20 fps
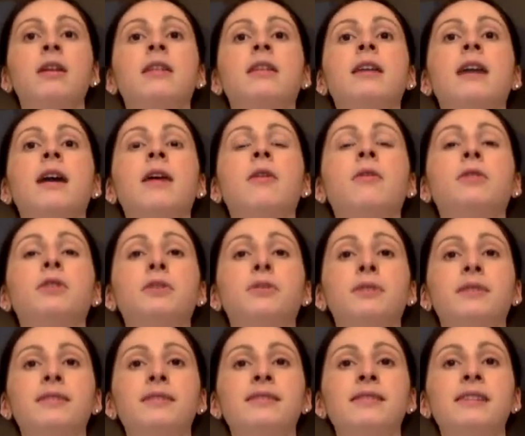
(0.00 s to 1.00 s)
Now, you
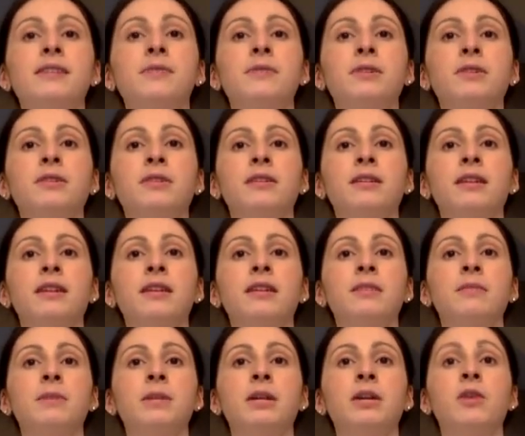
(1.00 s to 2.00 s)
can see when you're looking in
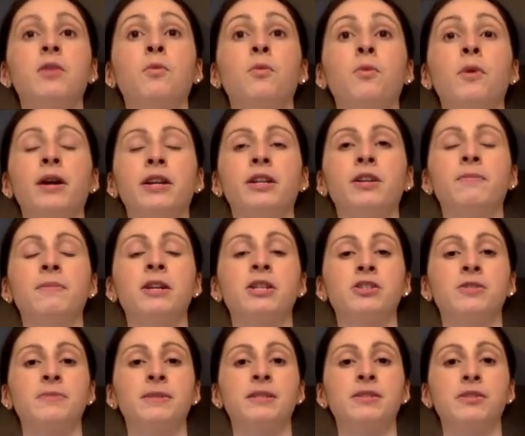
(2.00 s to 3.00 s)
the mirror what your
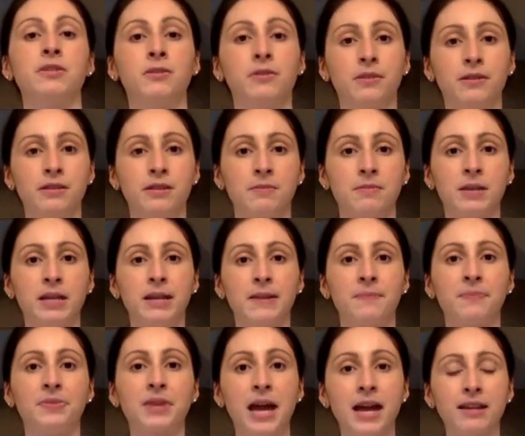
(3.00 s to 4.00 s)
measurements are going to be.
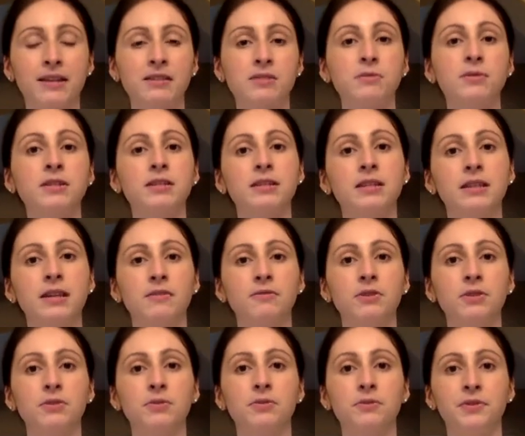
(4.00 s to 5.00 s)
That is going to give
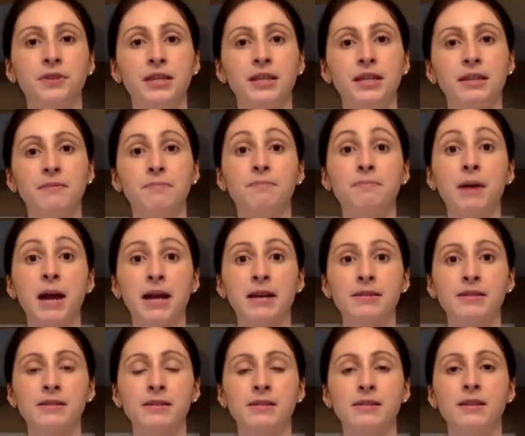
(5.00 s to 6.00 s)
you the
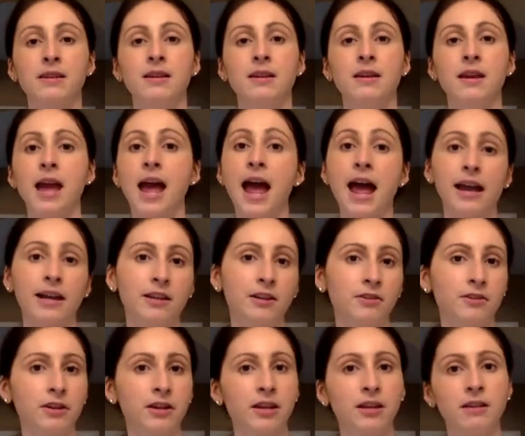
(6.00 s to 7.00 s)
best
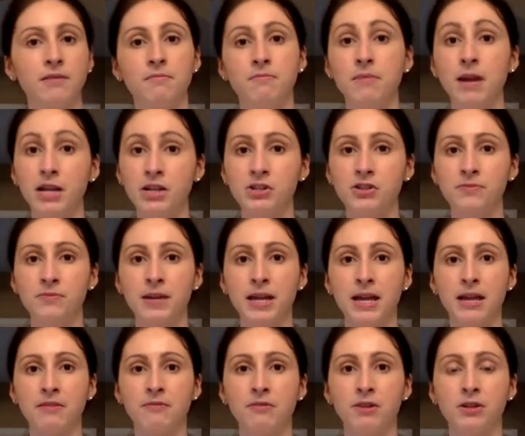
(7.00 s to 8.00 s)
accurate
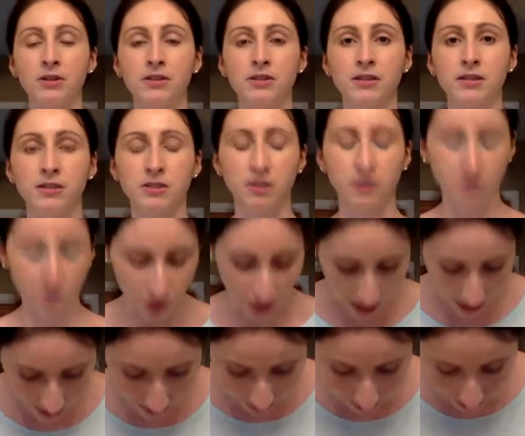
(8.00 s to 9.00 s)
measurement versus you
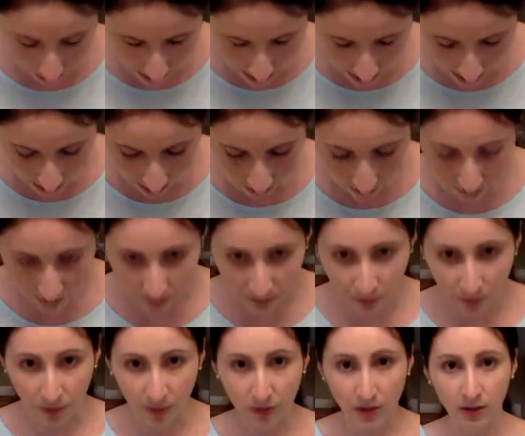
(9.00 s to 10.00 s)
trying to look down
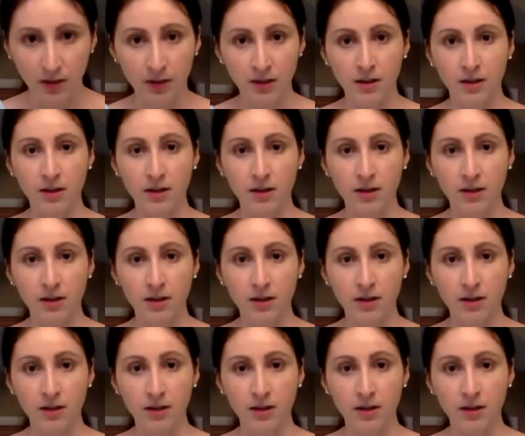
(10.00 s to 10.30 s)
or,